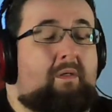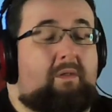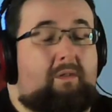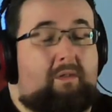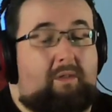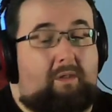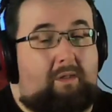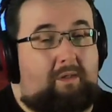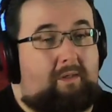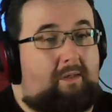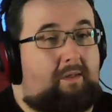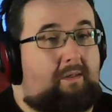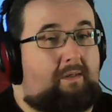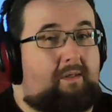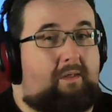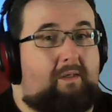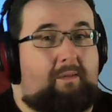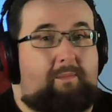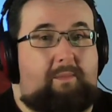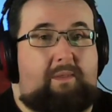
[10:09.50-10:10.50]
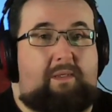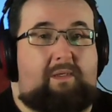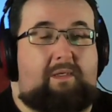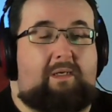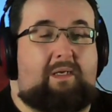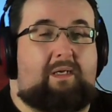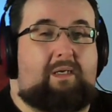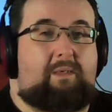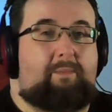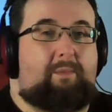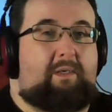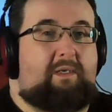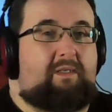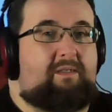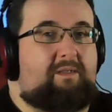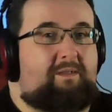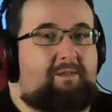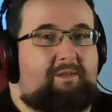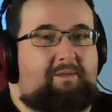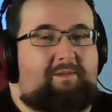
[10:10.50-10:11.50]
I gotta admit, the
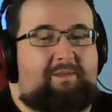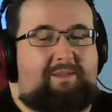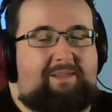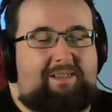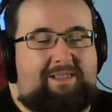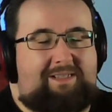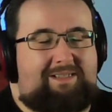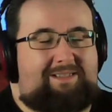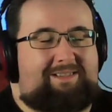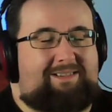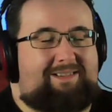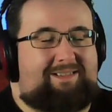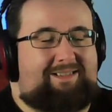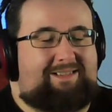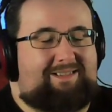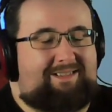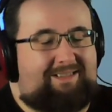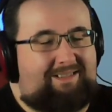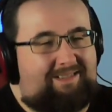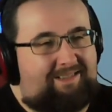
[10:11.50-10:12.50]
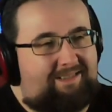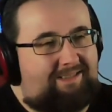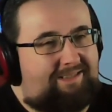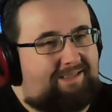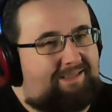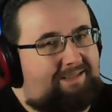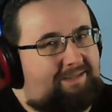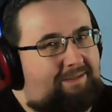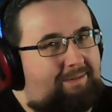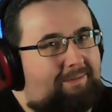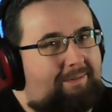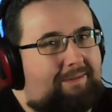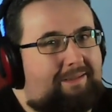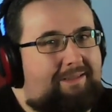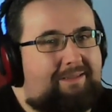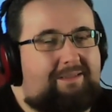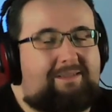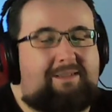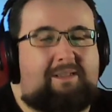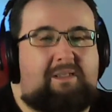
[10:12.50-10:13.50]
animation looks fantastic, as
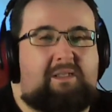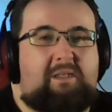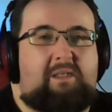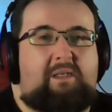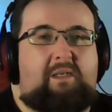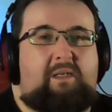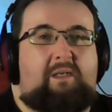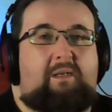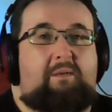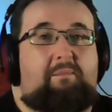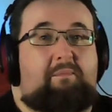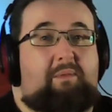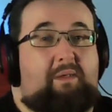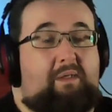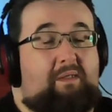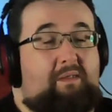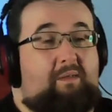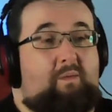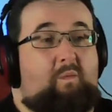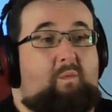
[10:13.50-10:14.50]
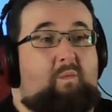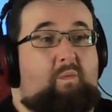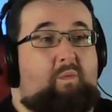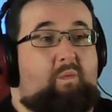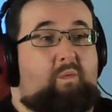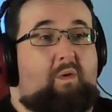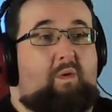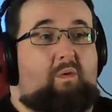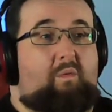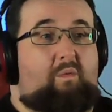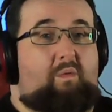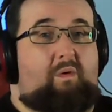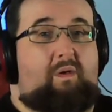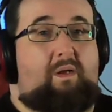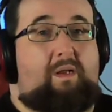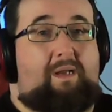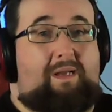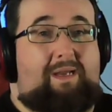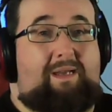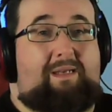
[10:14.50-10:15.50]
always. But, whoa,
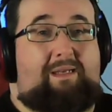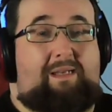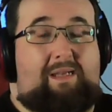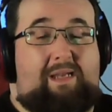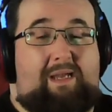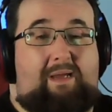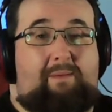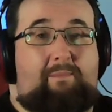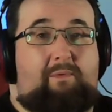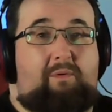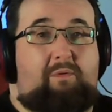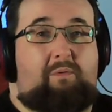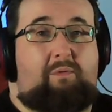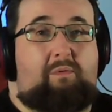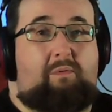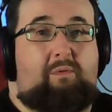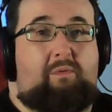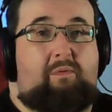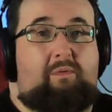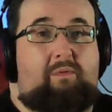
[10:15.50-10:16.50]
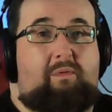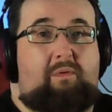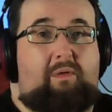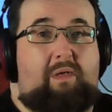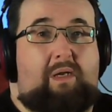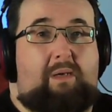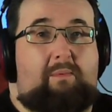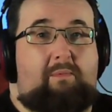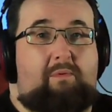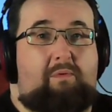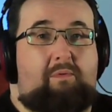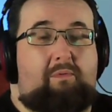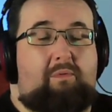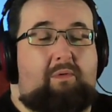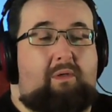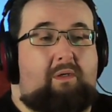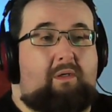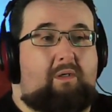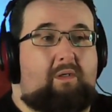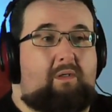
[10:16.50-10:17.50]
I hit the ammo? the
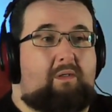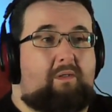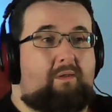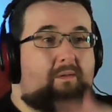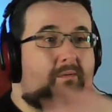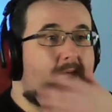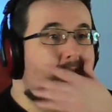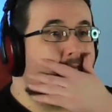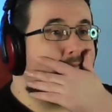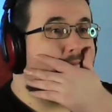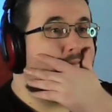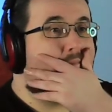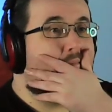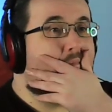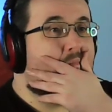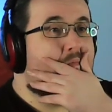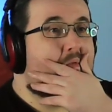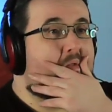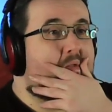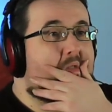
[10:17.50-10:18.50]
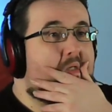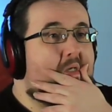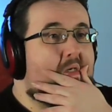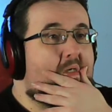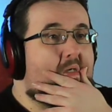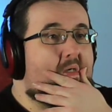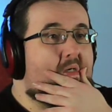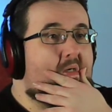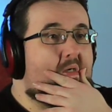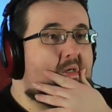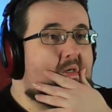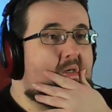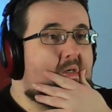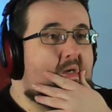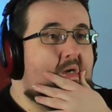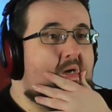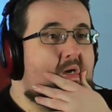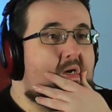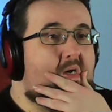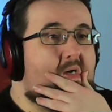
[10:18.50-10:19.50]
ammo stack,
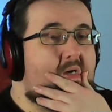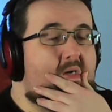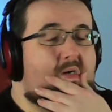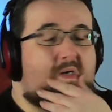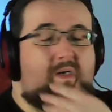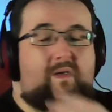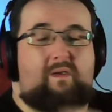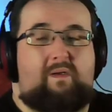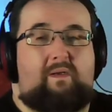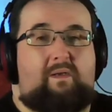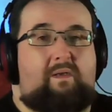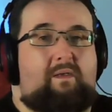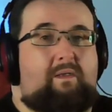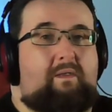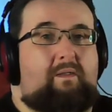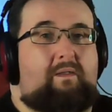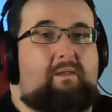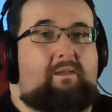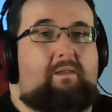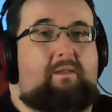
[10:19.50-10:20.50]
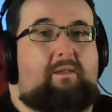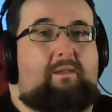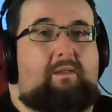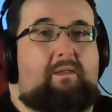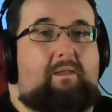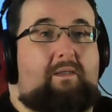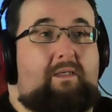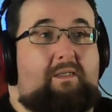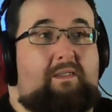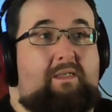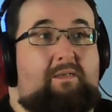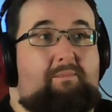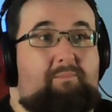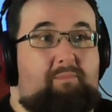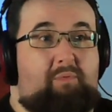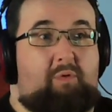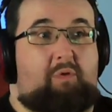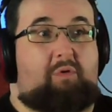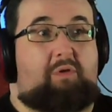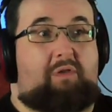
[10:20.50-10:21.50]
yeah. It just
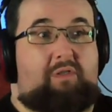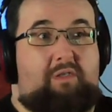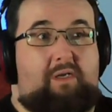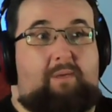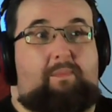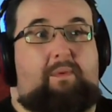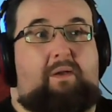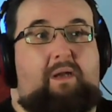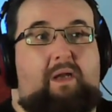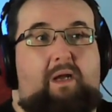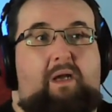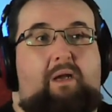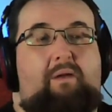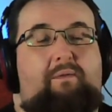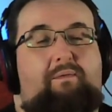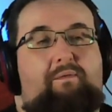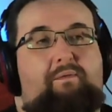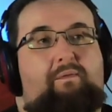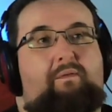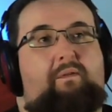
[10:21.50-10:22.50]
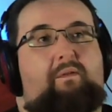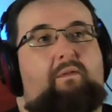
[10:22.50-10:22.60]
broke the ship in half.